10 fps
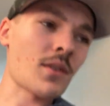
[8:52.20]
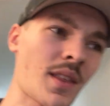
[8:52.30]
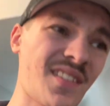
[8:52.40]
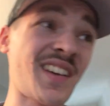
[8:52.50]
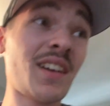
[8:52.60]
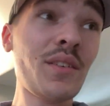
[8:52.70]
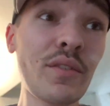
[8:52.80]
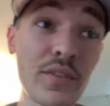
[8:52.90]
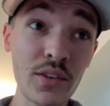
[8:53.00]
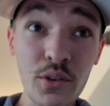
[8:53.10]
they've got a
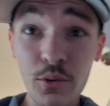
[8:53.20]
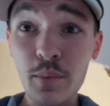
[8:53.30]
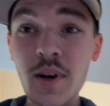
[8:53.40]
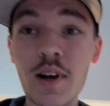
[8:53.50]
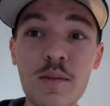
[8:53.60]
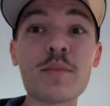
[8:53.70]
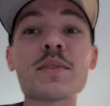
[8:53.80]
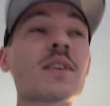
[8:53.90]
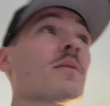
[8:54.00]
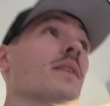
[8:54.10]
few problems
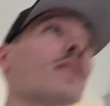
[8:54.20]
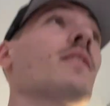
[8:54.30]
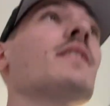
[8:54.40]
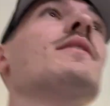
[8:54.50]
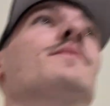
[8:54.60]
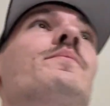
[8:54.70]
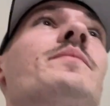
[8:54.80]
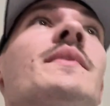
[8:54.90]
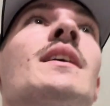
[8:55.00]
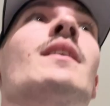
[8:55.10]
going on here.
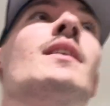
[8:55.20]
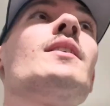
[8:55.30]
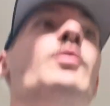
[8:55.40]
The